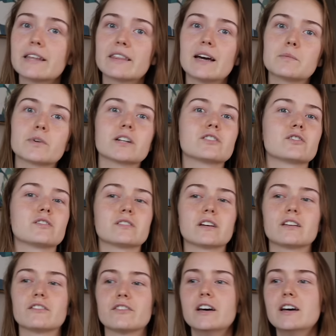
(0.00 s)
them rich instead
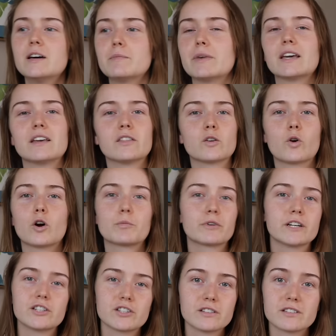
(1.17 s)
of making the
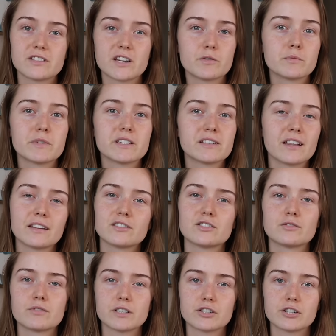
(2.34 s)
corporations they would be selling to
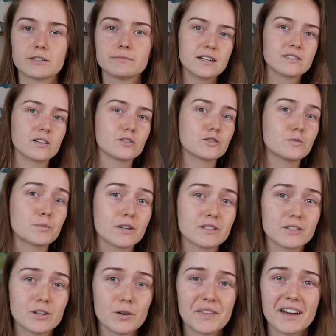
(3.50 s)
richer. It's also important to
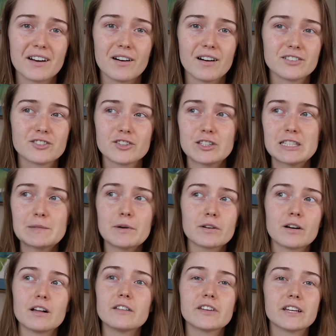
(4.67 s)
note that just about
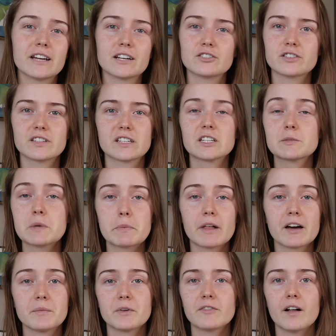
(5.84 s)
all of the Enagic salespeople
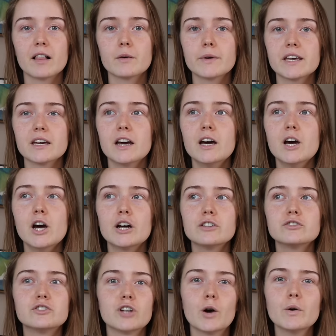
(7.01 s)
I've been following
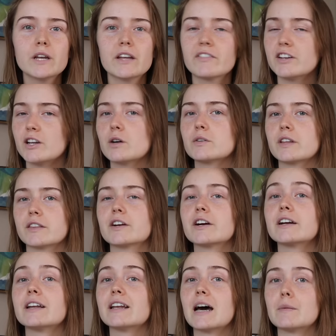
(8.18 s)
don't even know that they're
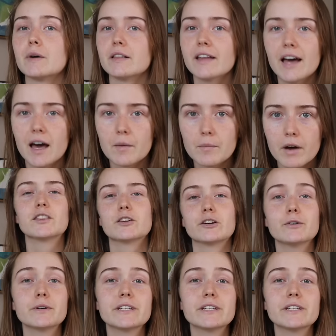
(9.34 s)
in an MLM. They're always